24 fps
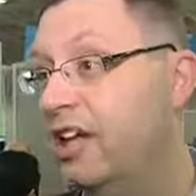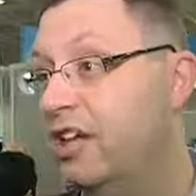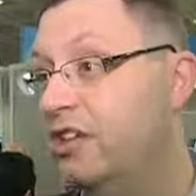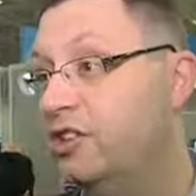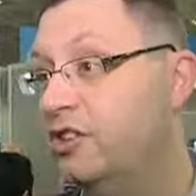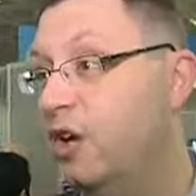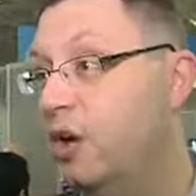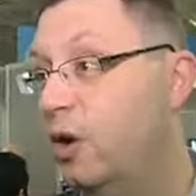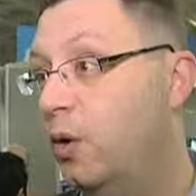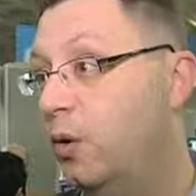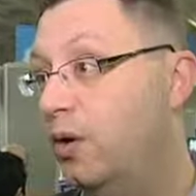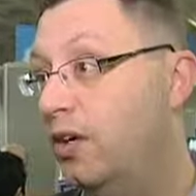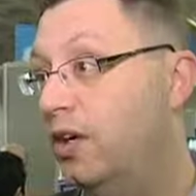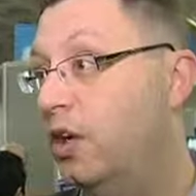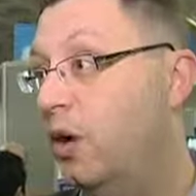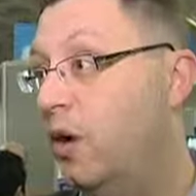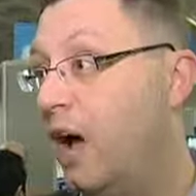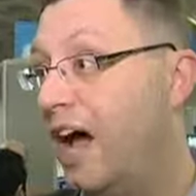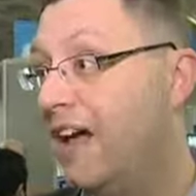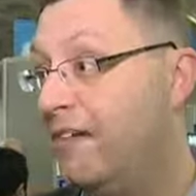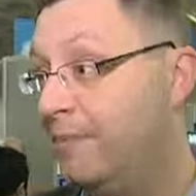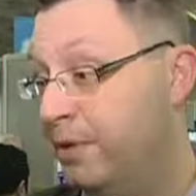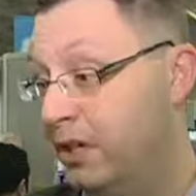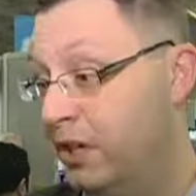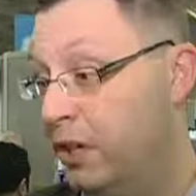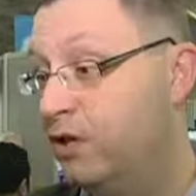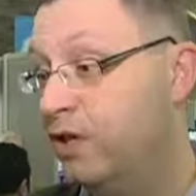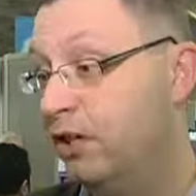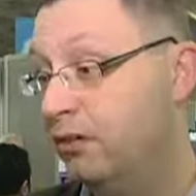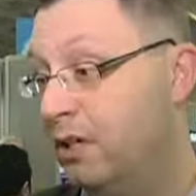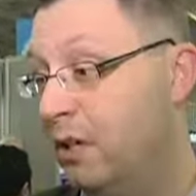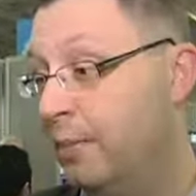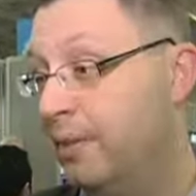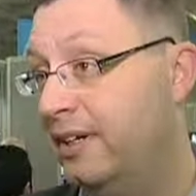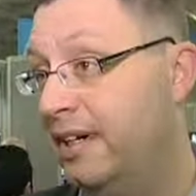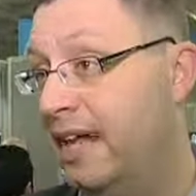So, you know, I've been
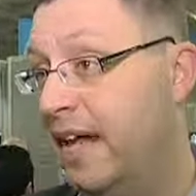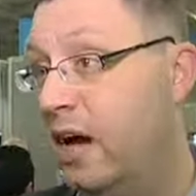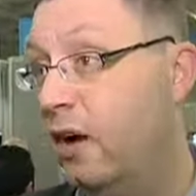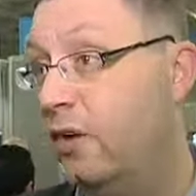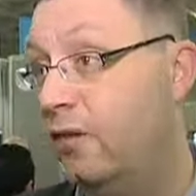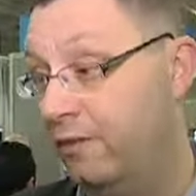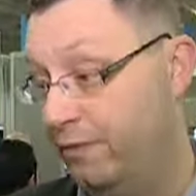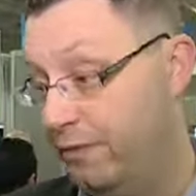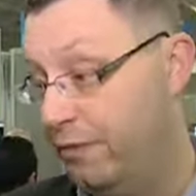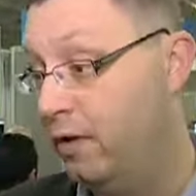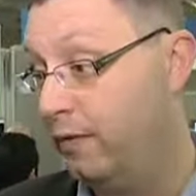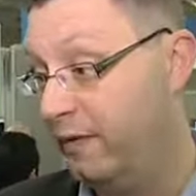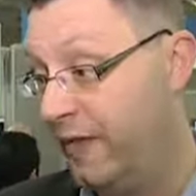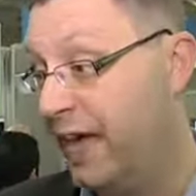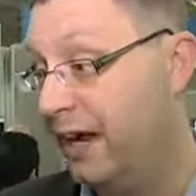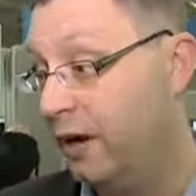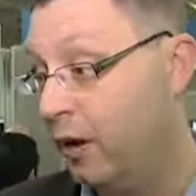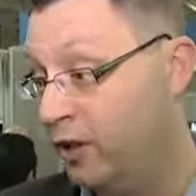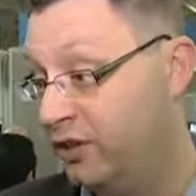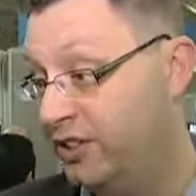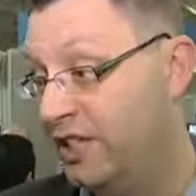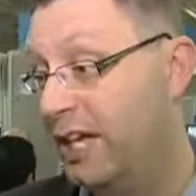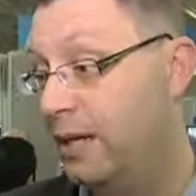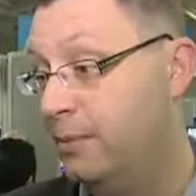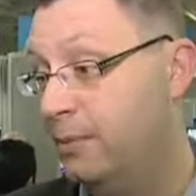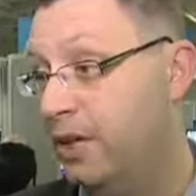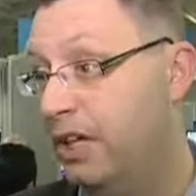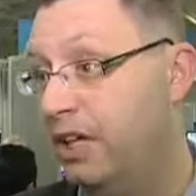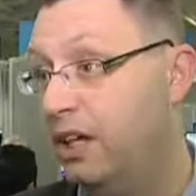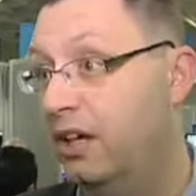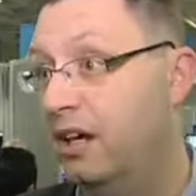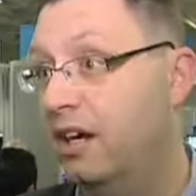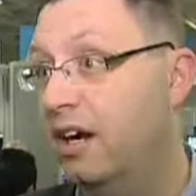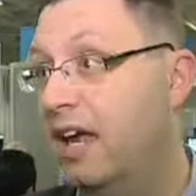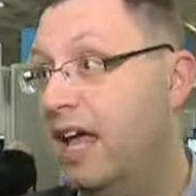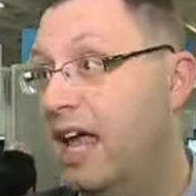using Ribbit now that whole same
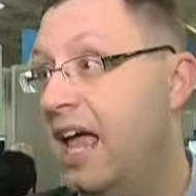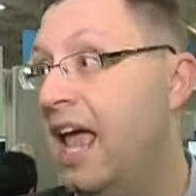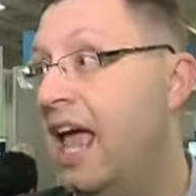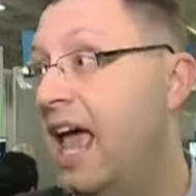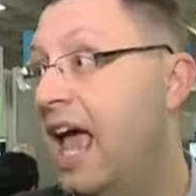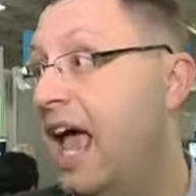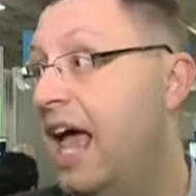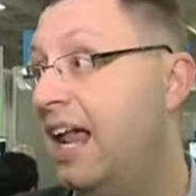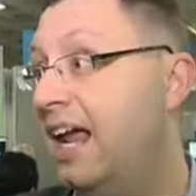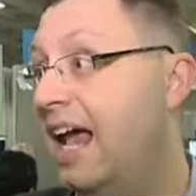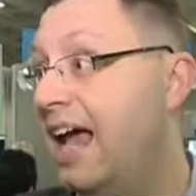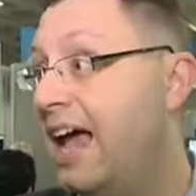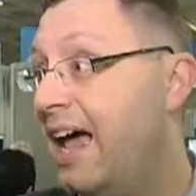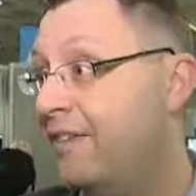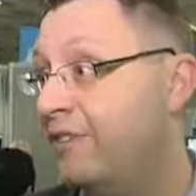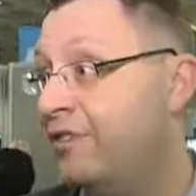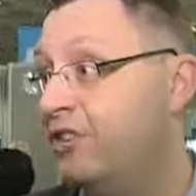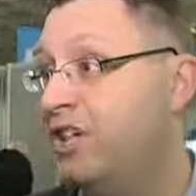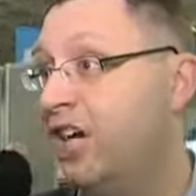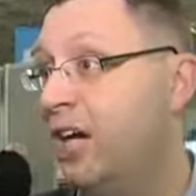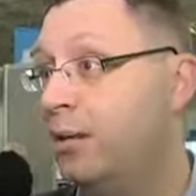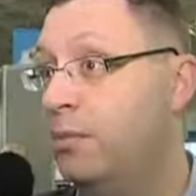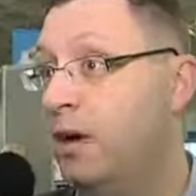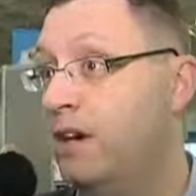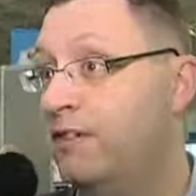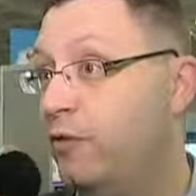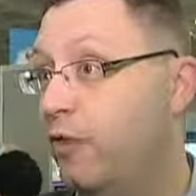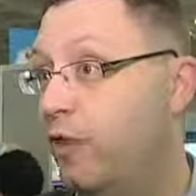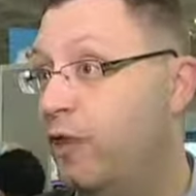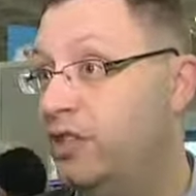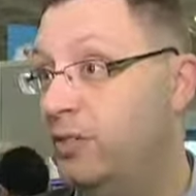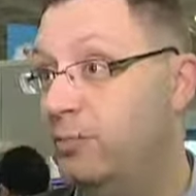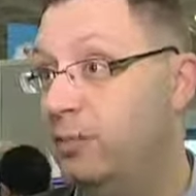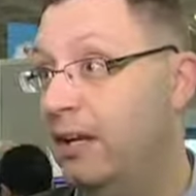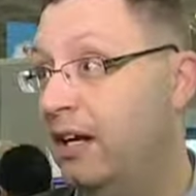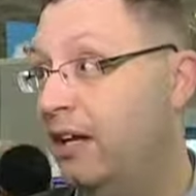year, and I haven't checked my
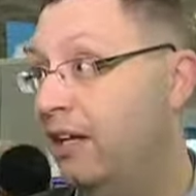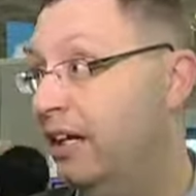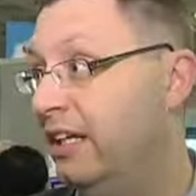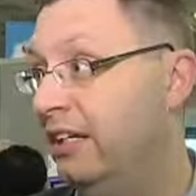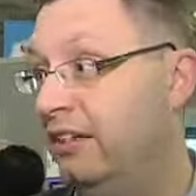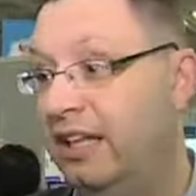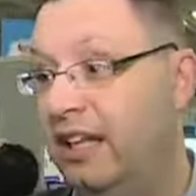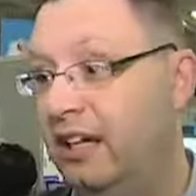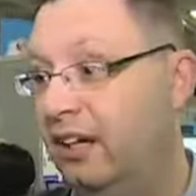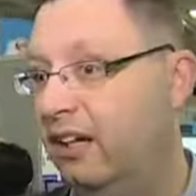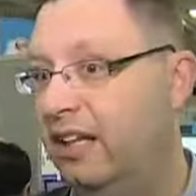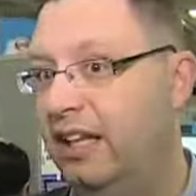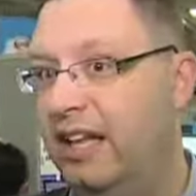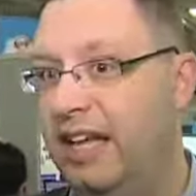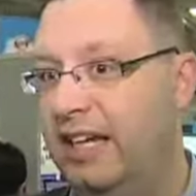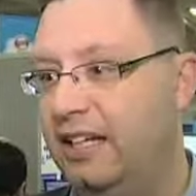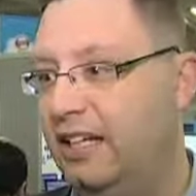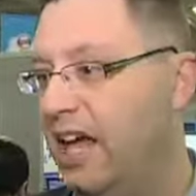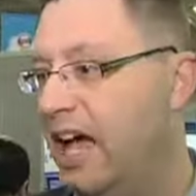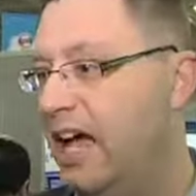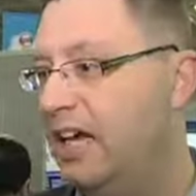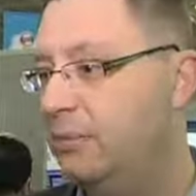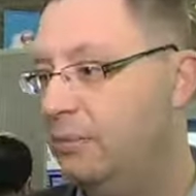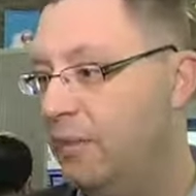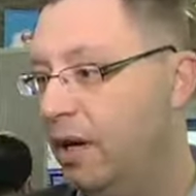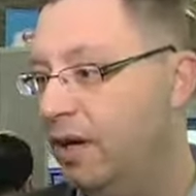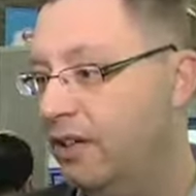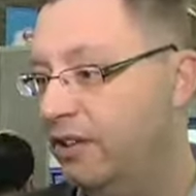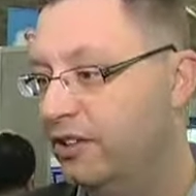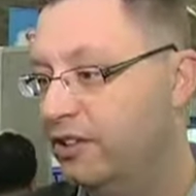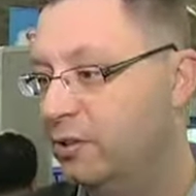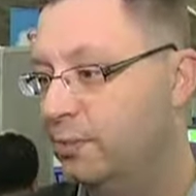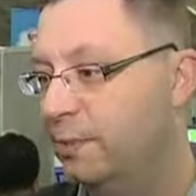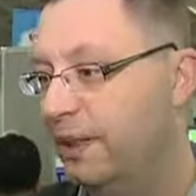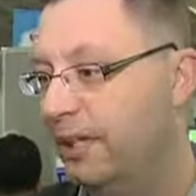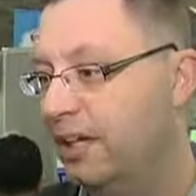voicemail in literally like nine
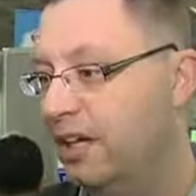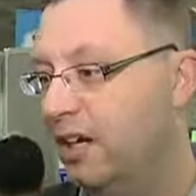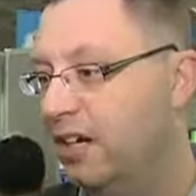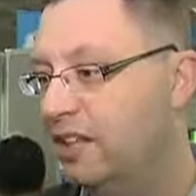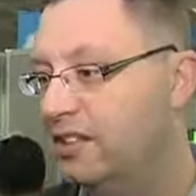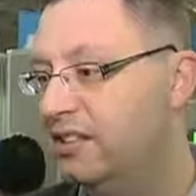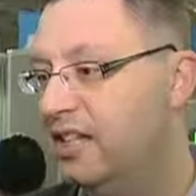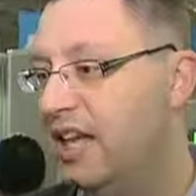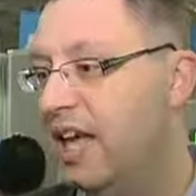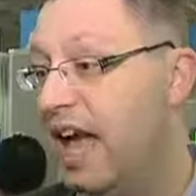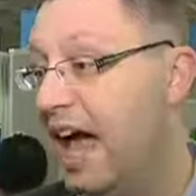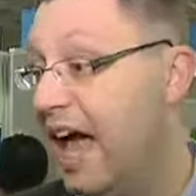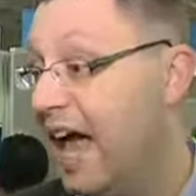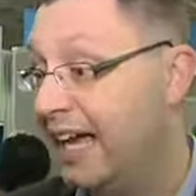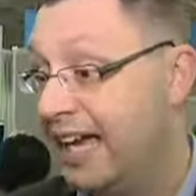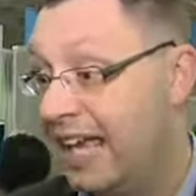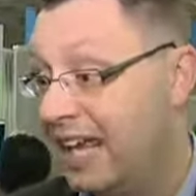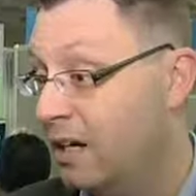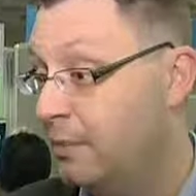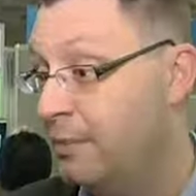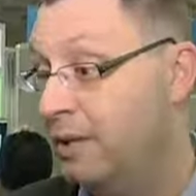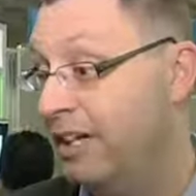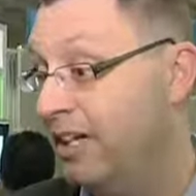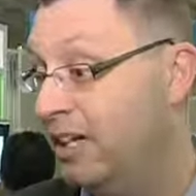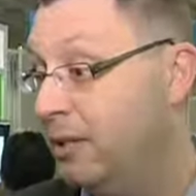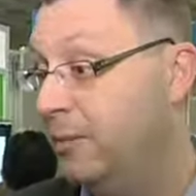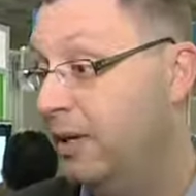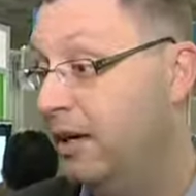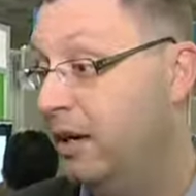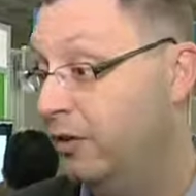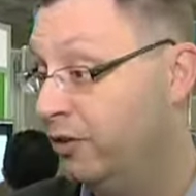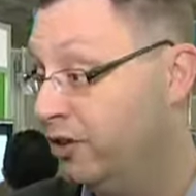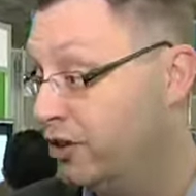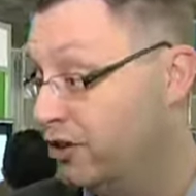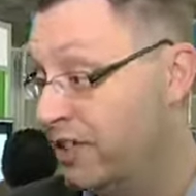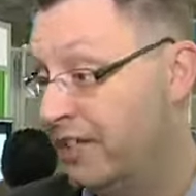months because I get them in
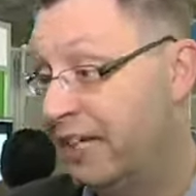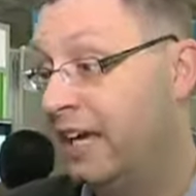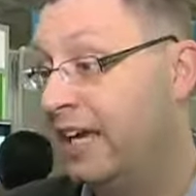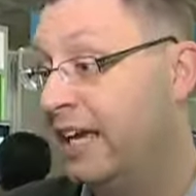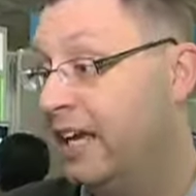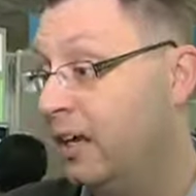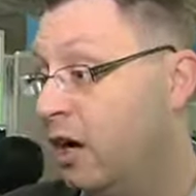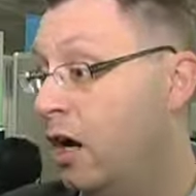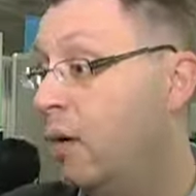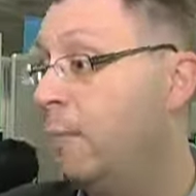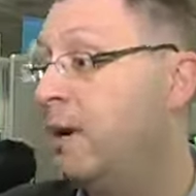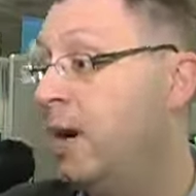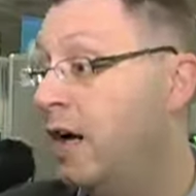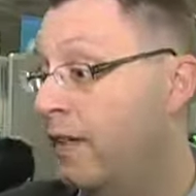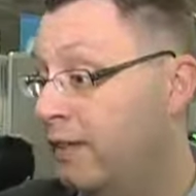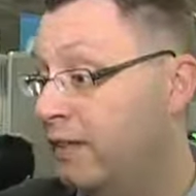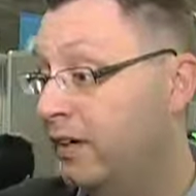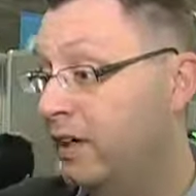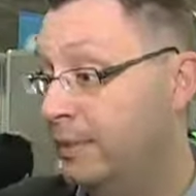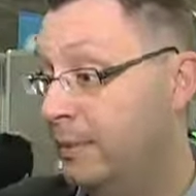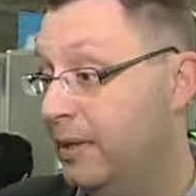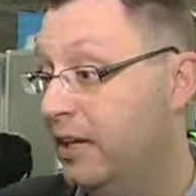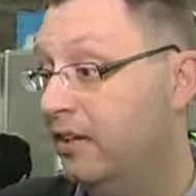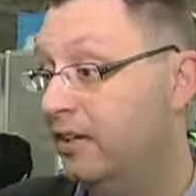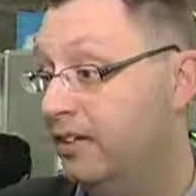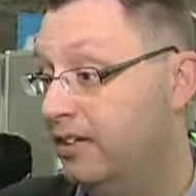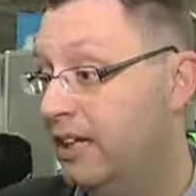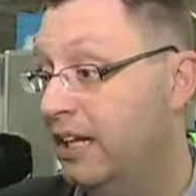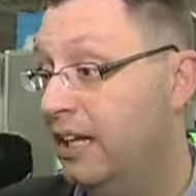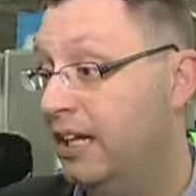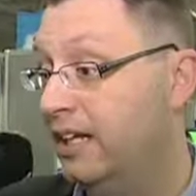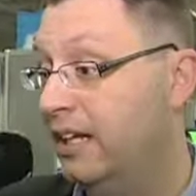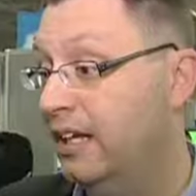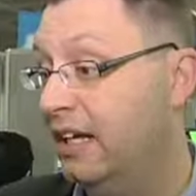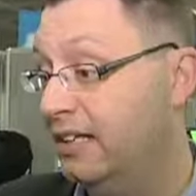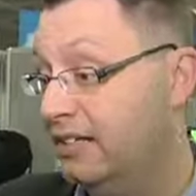email, just like I get all my other email
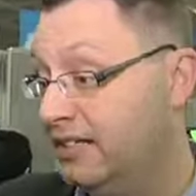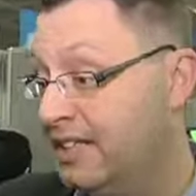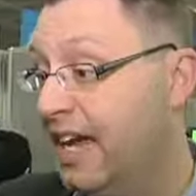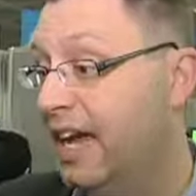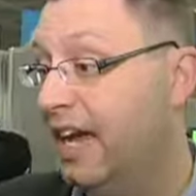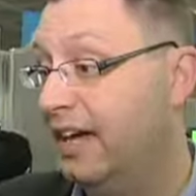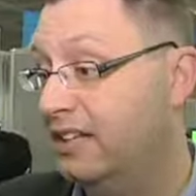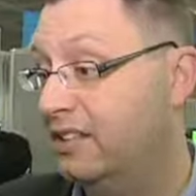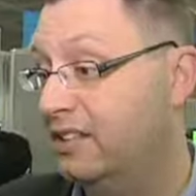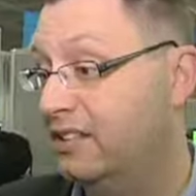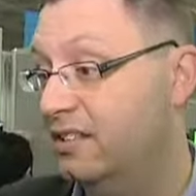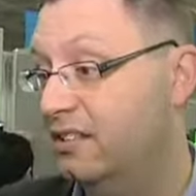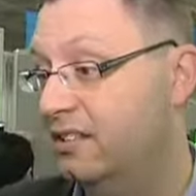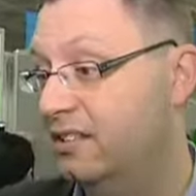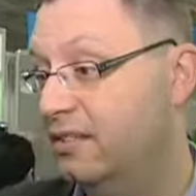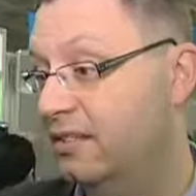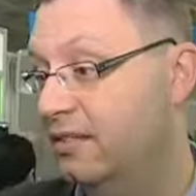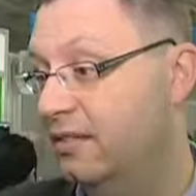in, in, text.